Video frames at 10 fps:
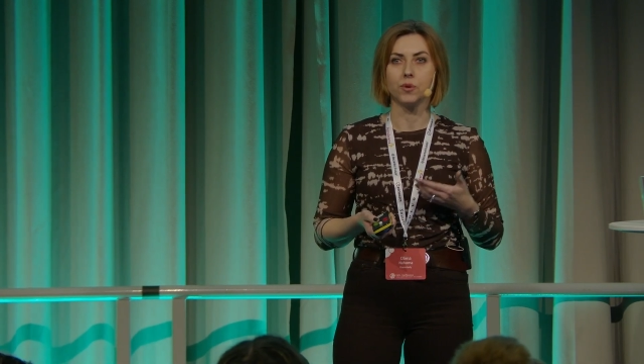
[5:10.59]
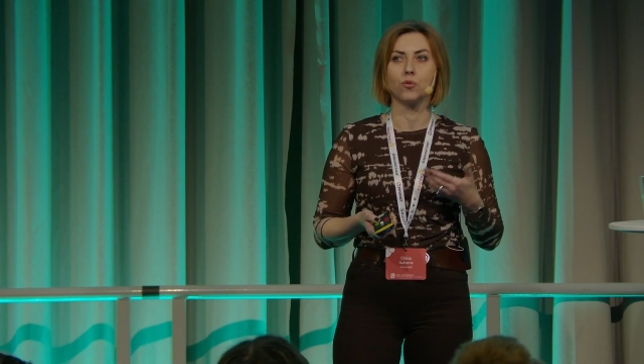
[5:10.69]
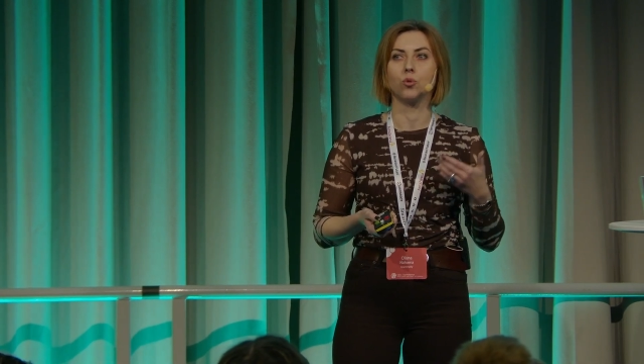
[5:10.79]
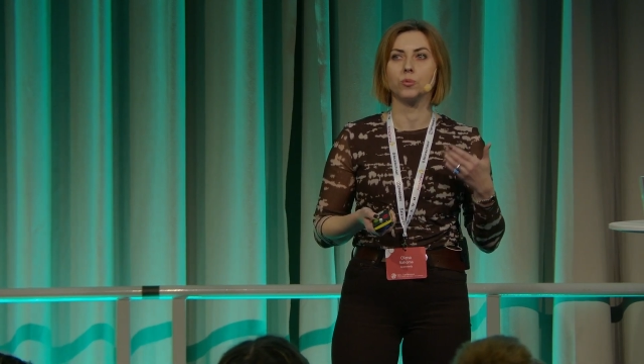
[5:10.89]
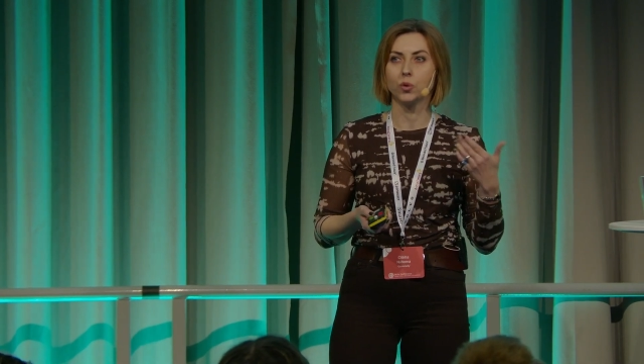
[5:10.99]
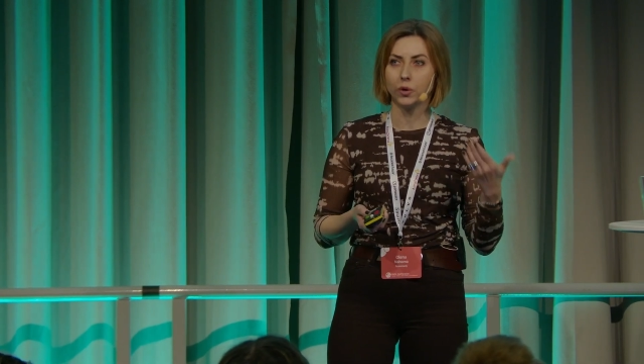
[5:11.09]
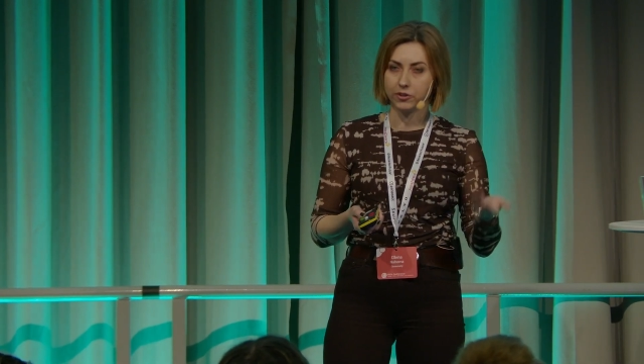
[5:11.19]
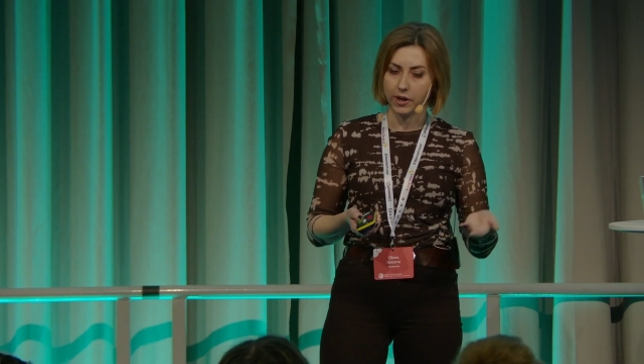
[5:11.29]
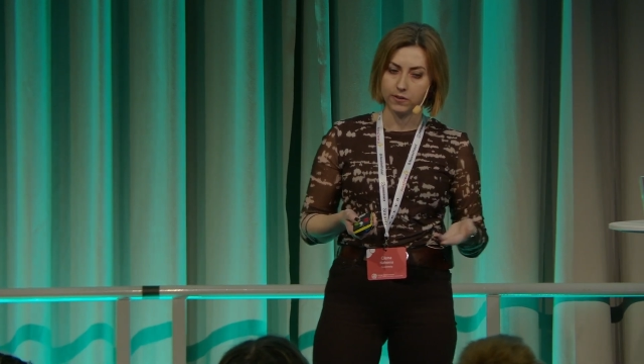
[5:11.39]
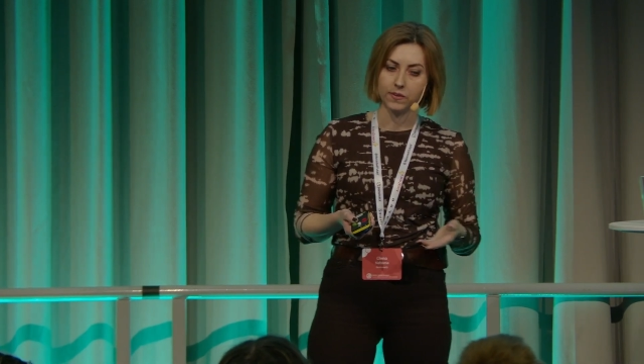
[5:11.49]
perform
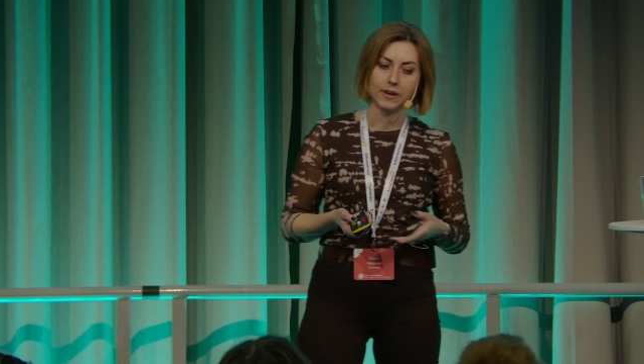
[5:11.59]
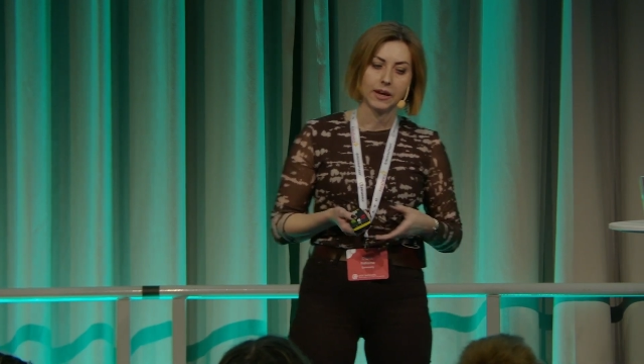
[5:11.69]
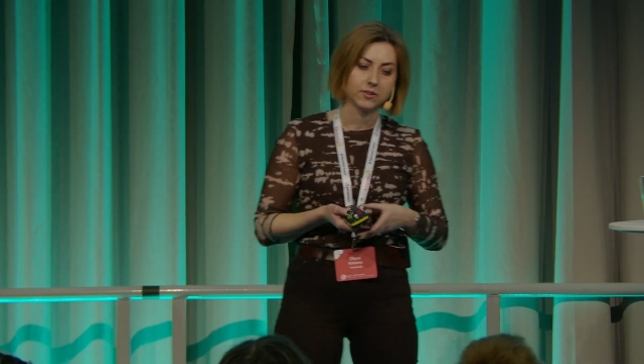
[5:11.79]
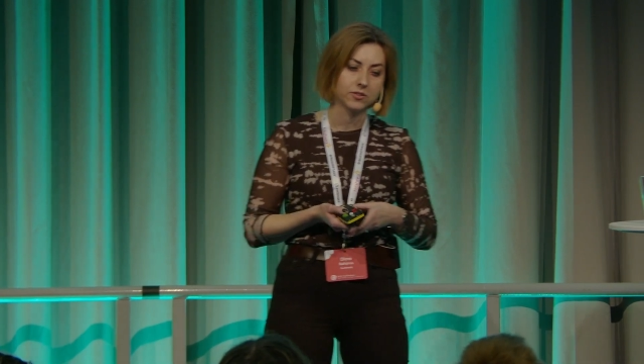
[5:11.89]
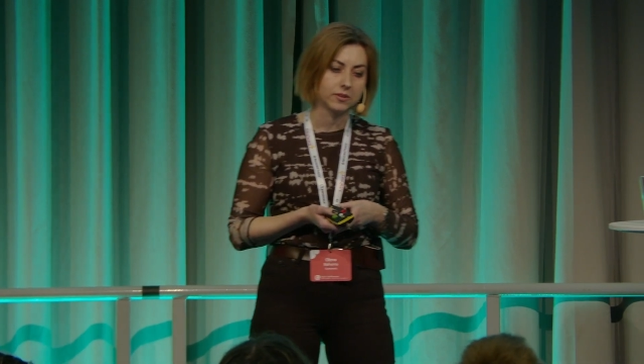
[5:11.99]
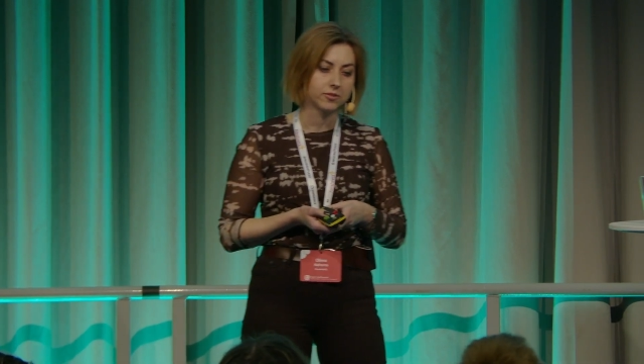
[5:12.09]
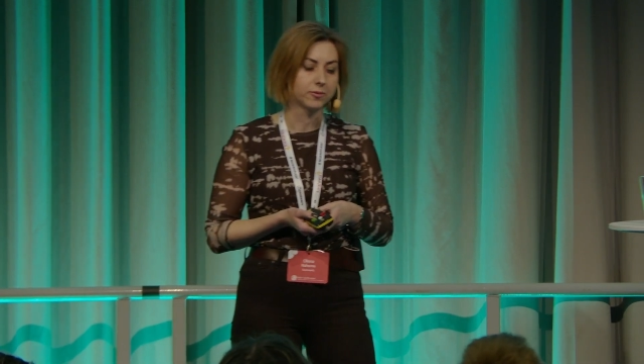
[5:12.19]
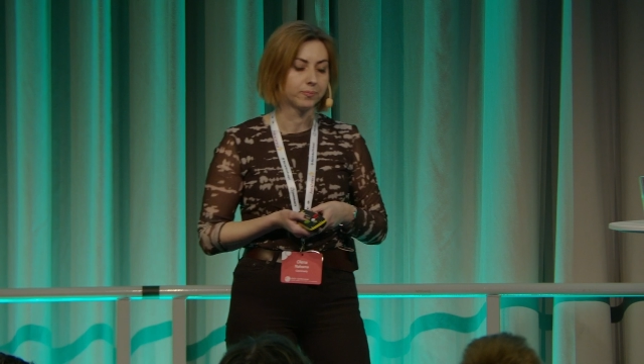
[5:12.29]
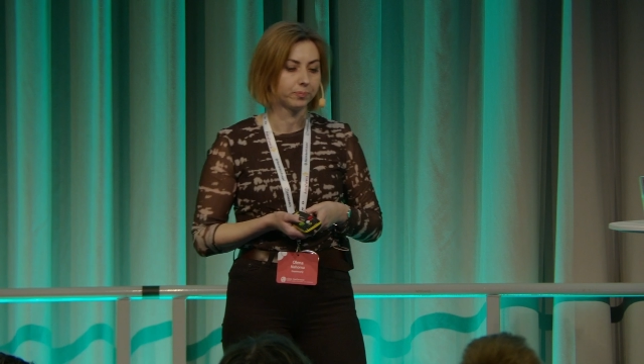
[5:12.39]
qualitative analysis,